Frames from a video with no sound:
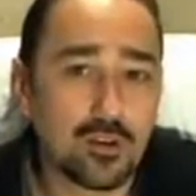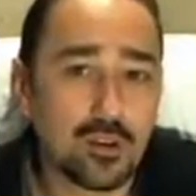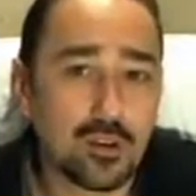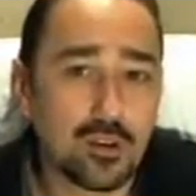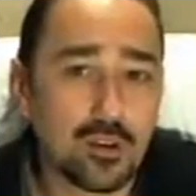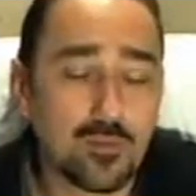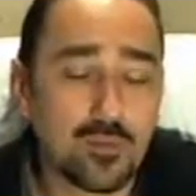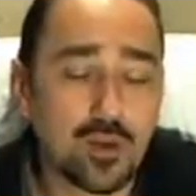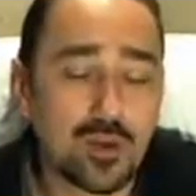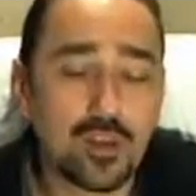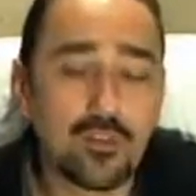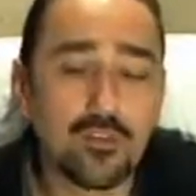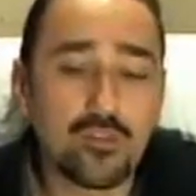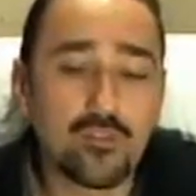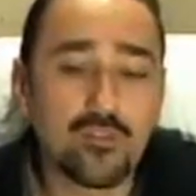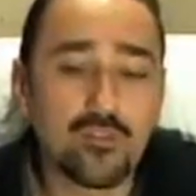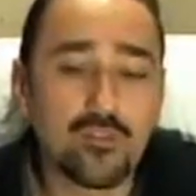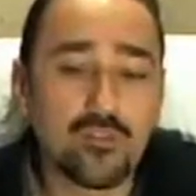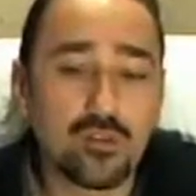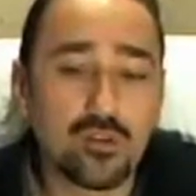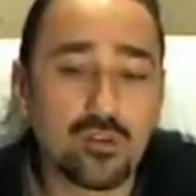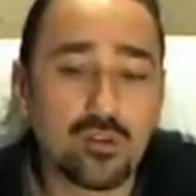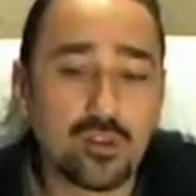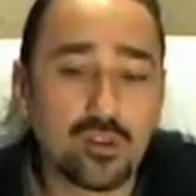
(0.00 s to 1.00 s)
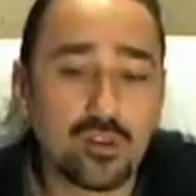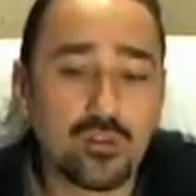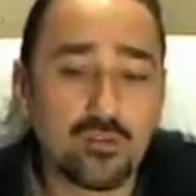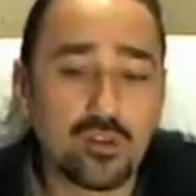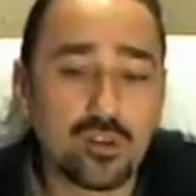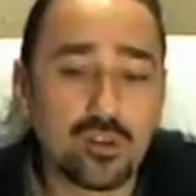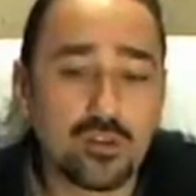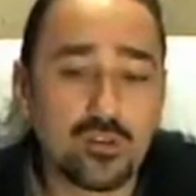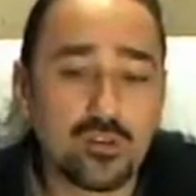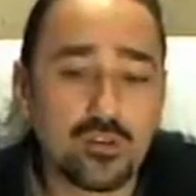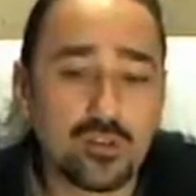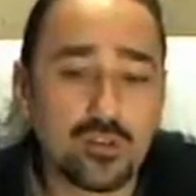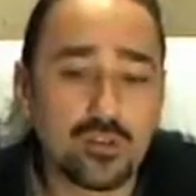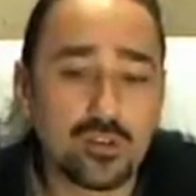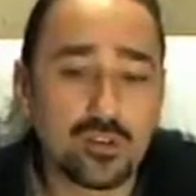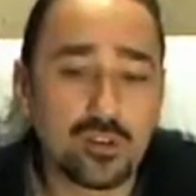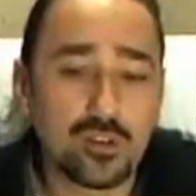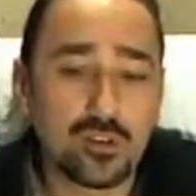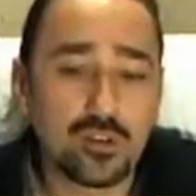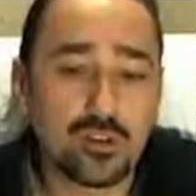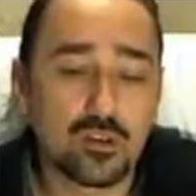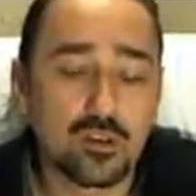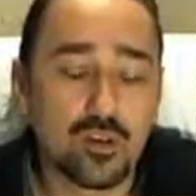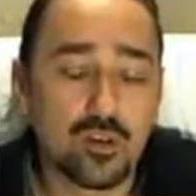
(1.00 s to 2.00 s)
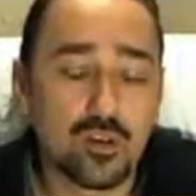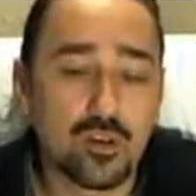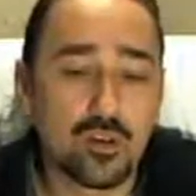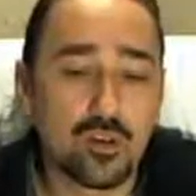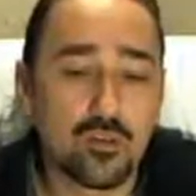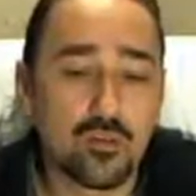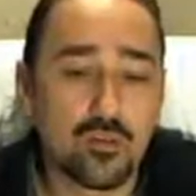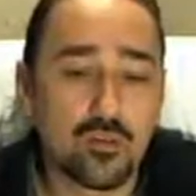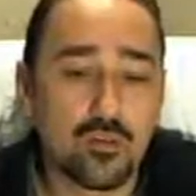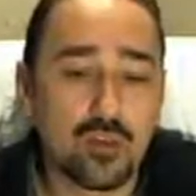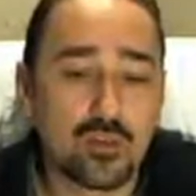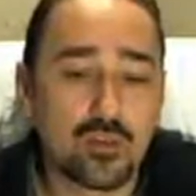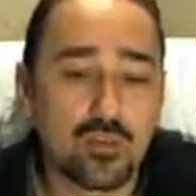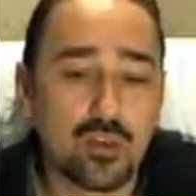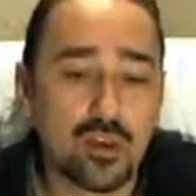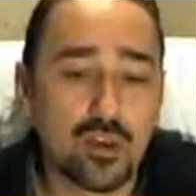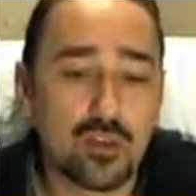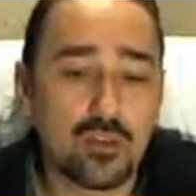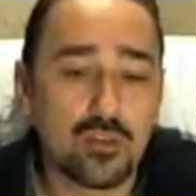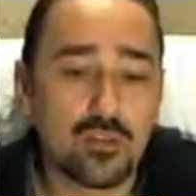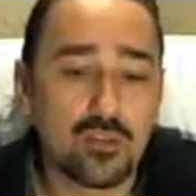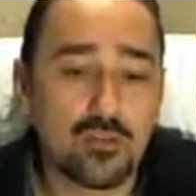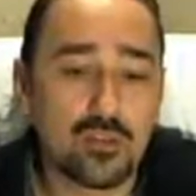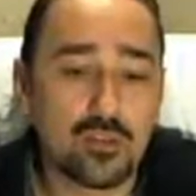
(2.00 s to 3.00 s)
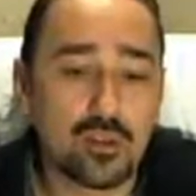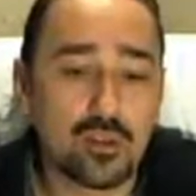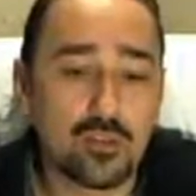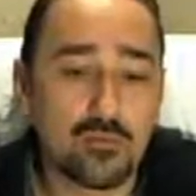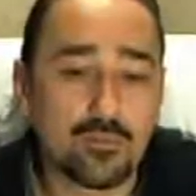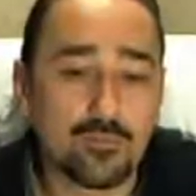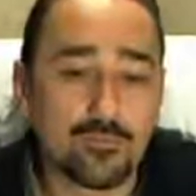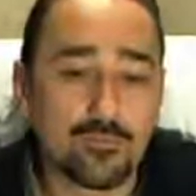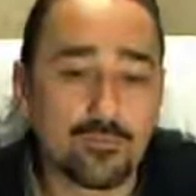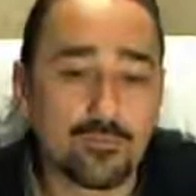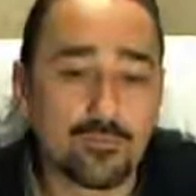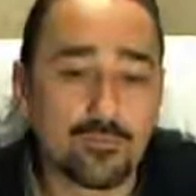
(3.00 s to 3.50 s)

Anybody who's thoroughly researched it will tell you that